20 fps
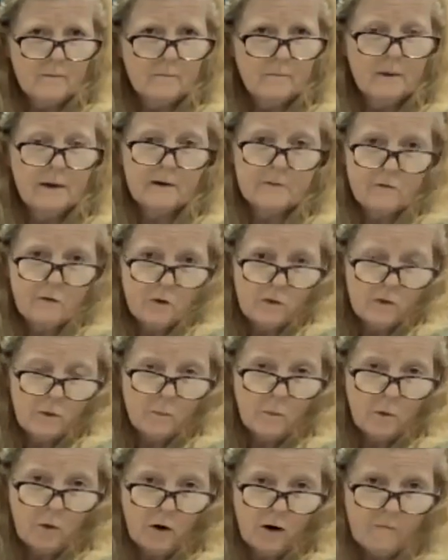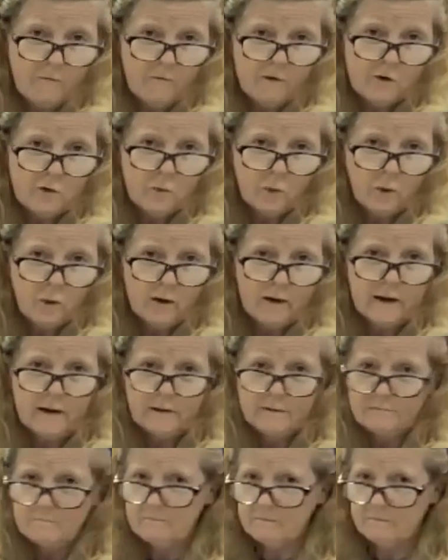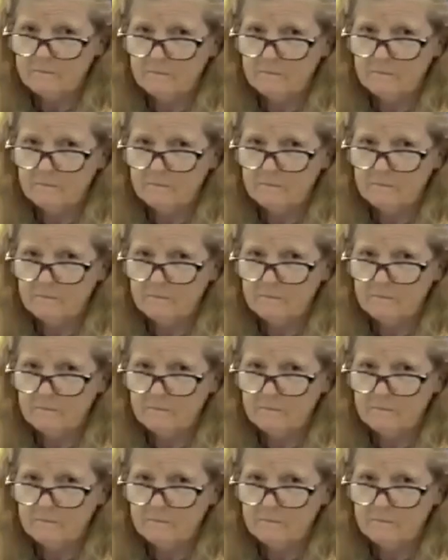But the more often you work it,